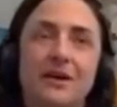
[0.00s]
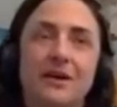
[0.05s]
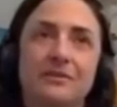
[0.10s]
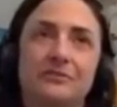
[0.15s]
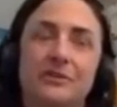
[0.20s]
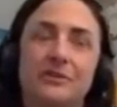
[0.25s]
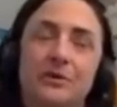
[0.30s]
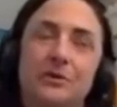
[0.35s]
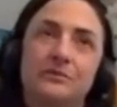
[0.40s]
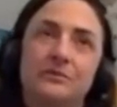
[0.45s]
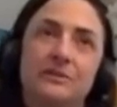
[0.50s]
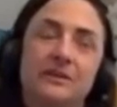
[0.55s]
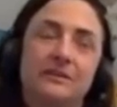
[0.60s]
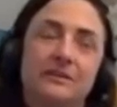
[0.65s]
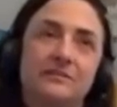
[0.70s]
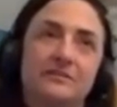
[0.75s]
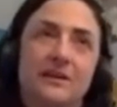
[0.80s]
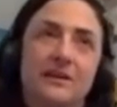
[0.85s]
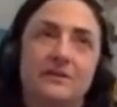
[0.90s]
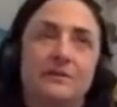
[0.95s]
So the other
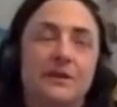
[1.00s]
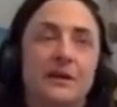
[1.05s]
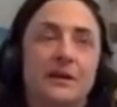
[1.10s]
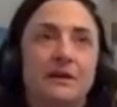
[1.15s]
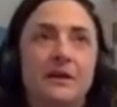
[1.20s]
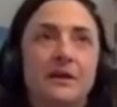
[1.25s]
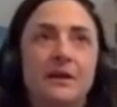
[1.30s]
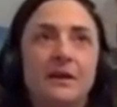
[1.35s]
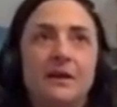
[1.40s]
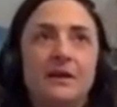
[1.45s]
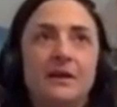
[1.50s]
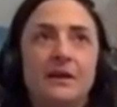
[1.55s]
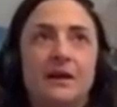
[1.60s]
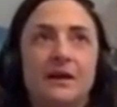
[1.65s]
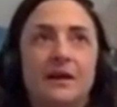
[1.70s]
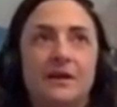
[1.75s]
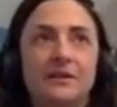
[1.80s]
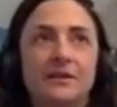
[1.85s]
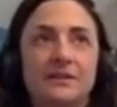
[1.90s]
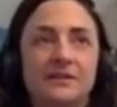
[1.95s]
side, you got
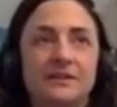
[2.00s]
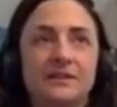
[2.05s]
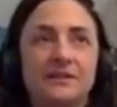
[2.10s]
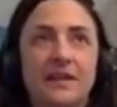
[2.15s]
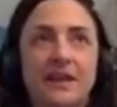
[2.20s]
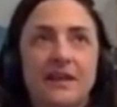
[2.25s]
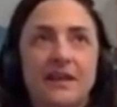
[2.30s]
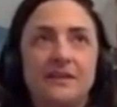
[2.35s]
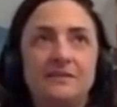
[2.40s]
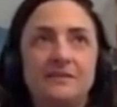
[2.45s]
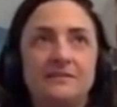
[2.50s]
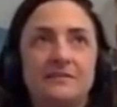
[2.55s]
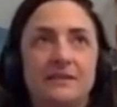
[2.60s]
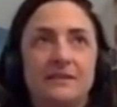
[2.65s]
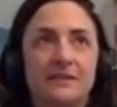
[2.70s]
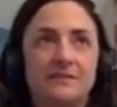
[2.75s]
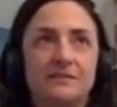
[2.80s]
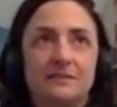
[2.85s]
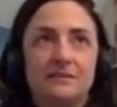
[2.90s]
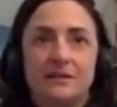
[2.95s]
the Canes
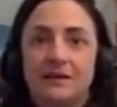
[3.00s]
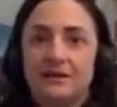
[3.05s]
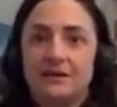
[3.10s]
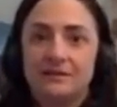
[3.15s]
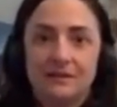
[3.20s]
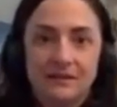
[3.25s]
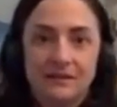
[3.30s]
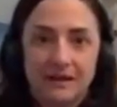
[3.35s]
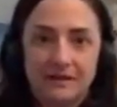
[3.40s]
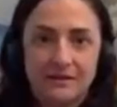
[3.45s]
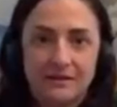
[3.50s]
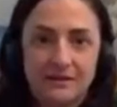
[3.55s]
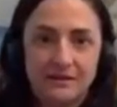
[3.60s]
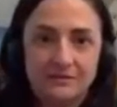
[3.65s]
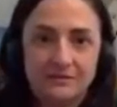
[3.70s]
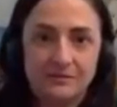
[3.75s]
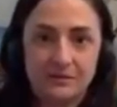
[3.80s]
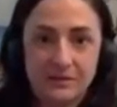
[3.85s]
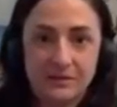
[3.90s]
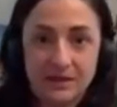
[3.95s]
against the Lightning.
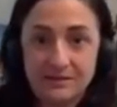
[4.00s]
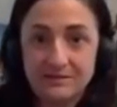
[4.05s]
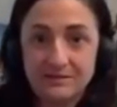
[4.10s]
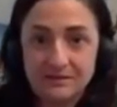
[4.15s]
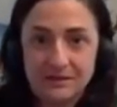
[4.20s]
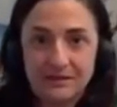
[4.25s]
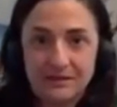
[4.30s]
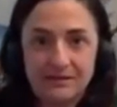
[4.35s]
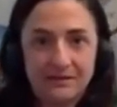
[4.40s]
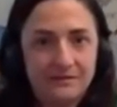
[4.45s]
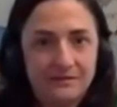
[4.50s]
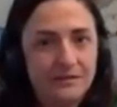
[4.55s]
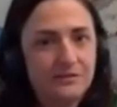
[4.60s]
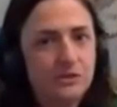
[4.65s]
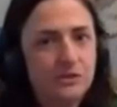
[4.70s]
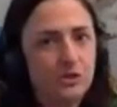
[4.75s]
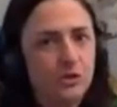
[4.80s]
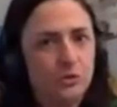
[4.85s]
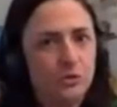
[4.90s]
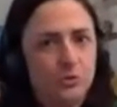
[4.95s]
So Canes and Lightning, that's
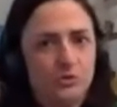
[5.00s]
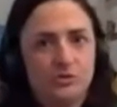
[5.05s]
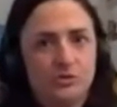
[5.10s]
huge.